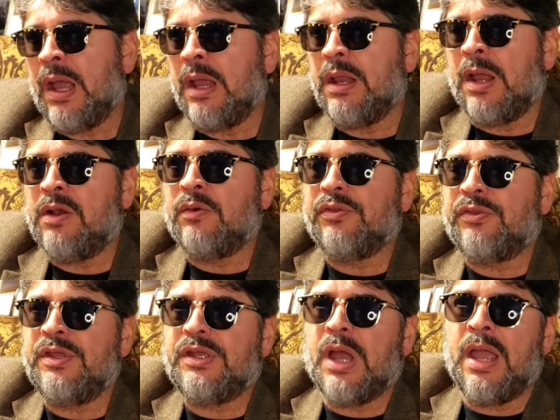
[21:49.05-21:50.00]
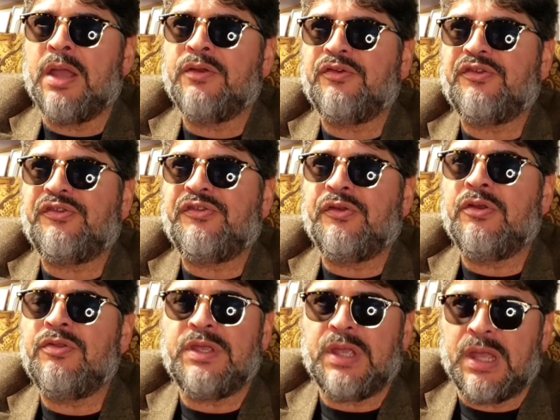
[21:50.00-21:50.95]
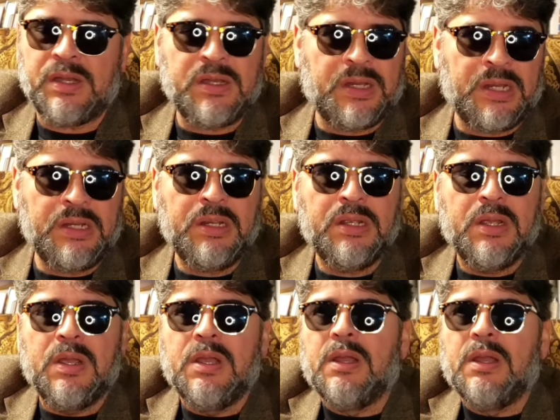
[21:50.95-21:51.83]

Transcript: I don't think I understood the ending.